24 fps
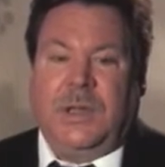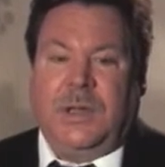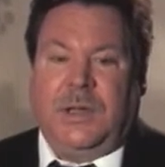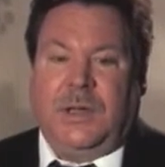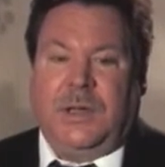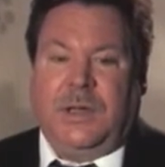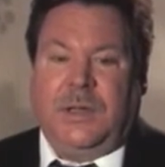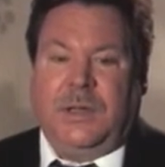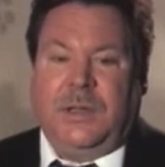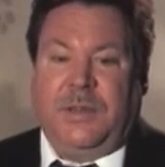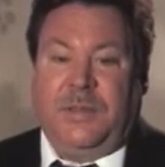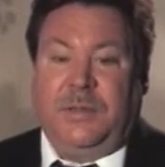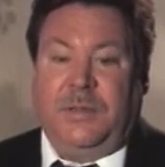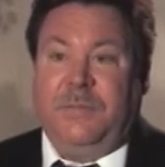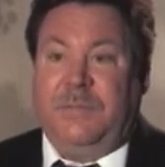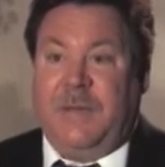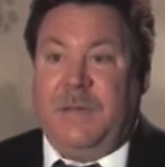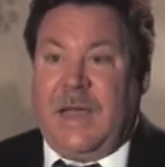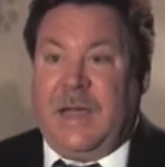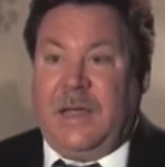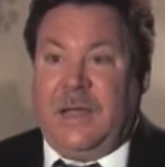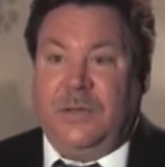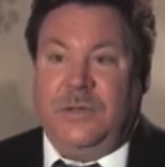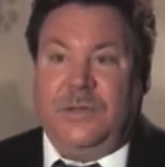The
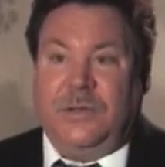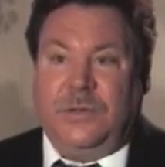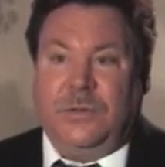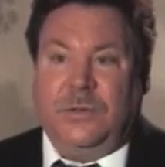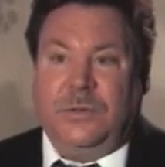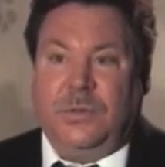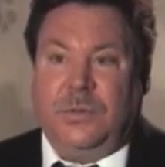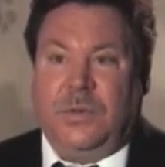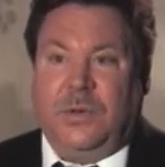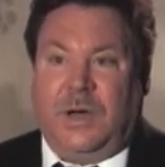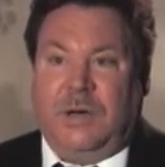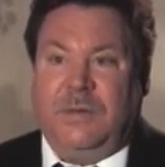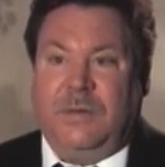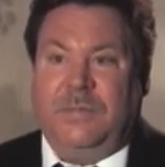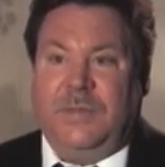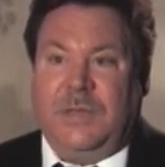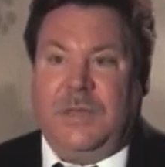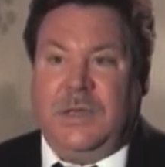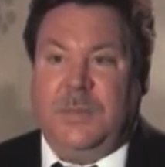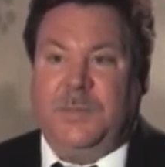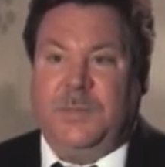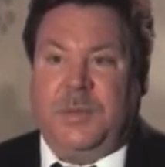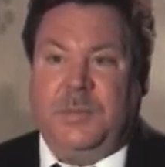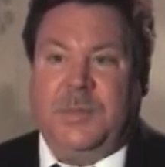value of the
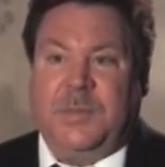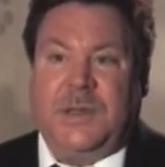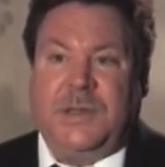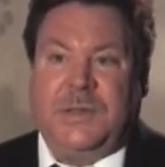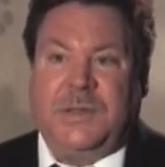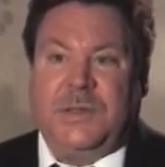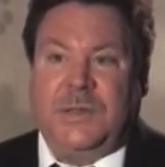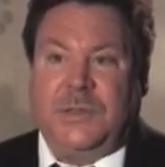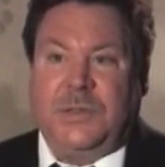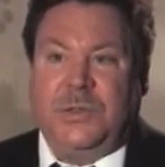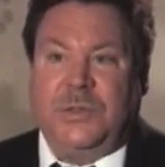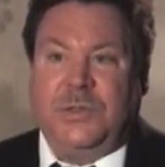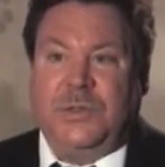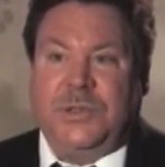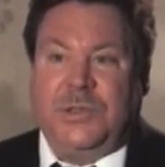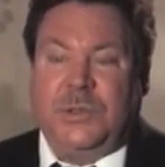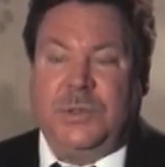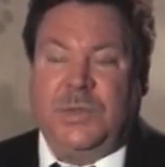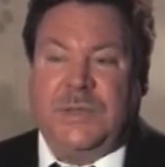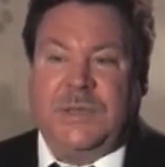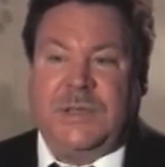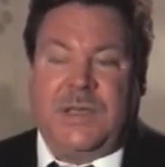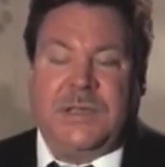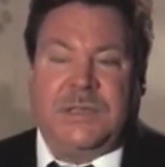implemented solution
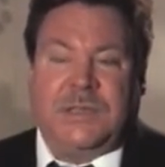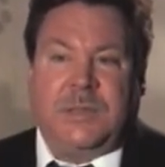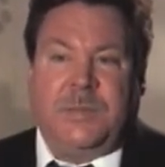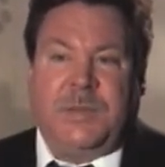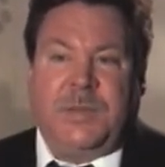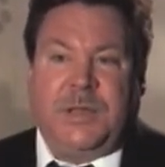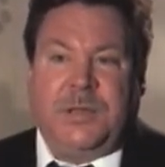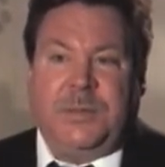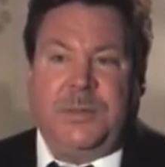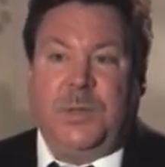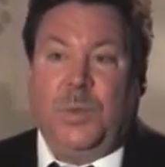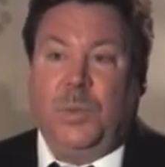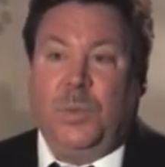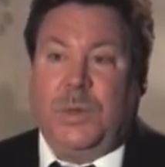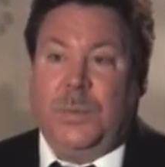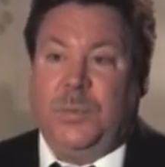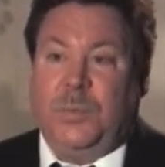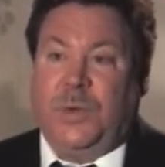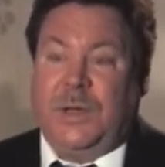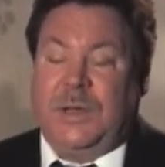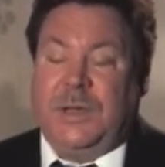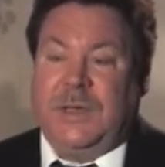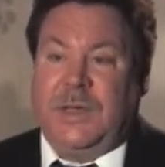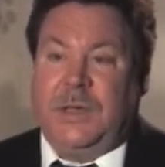was estimated to be
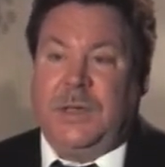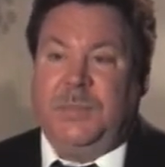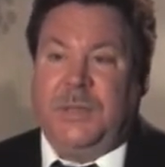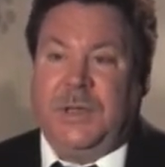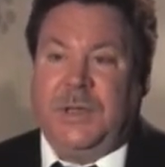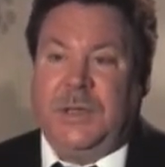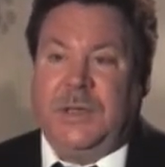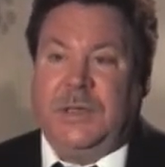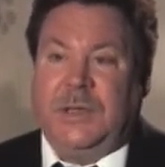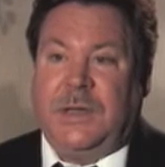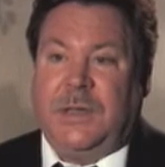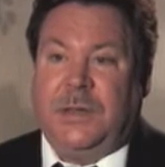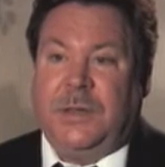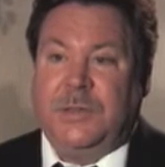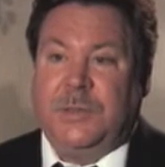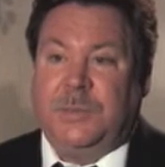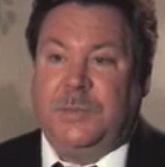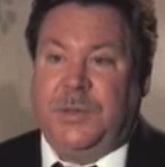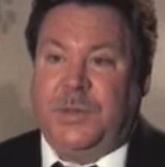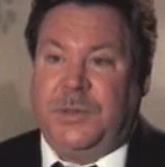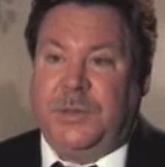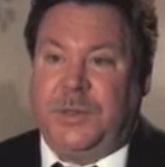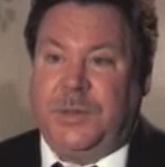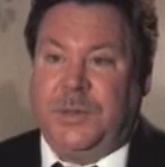$1.9 million
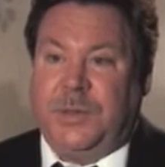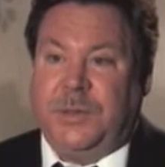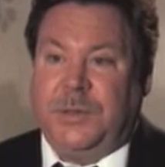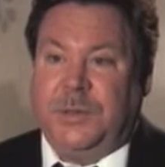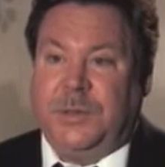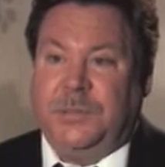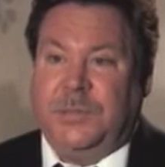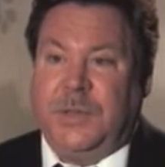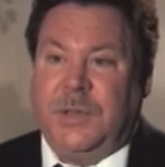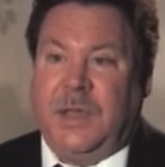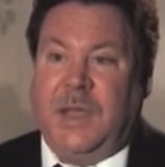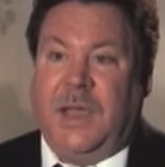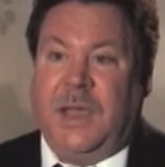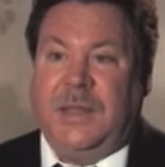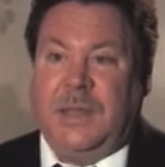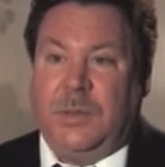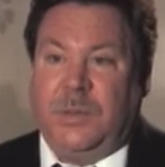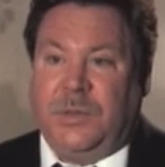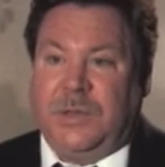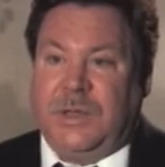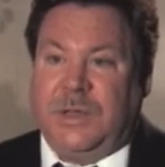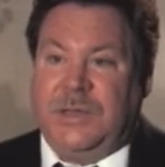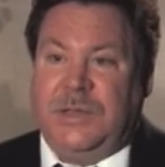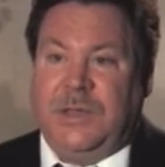per year, and that
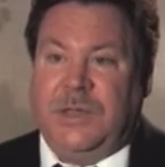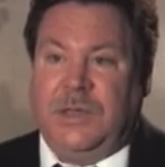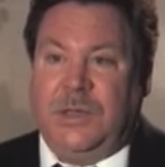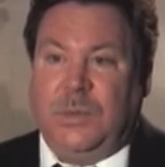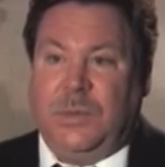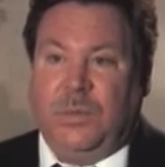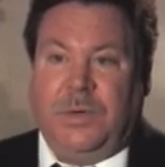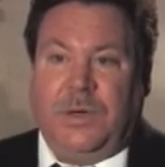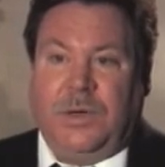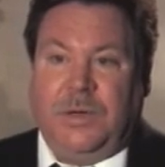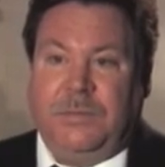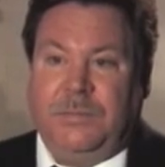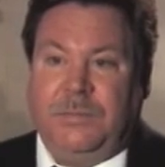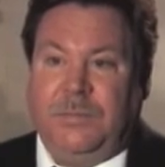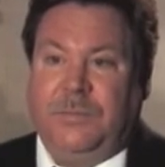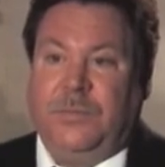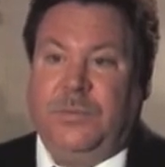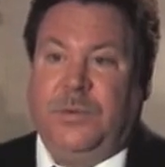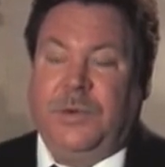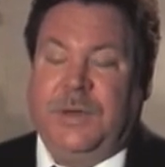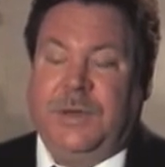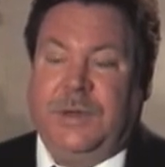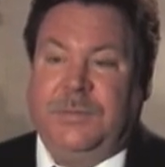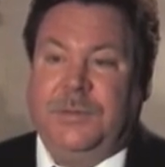will continue on
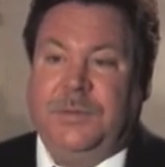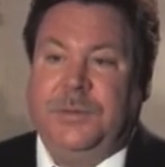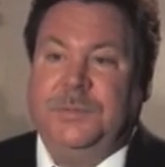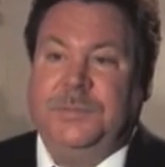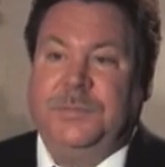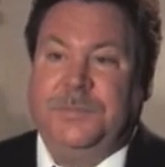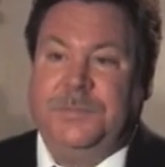forever.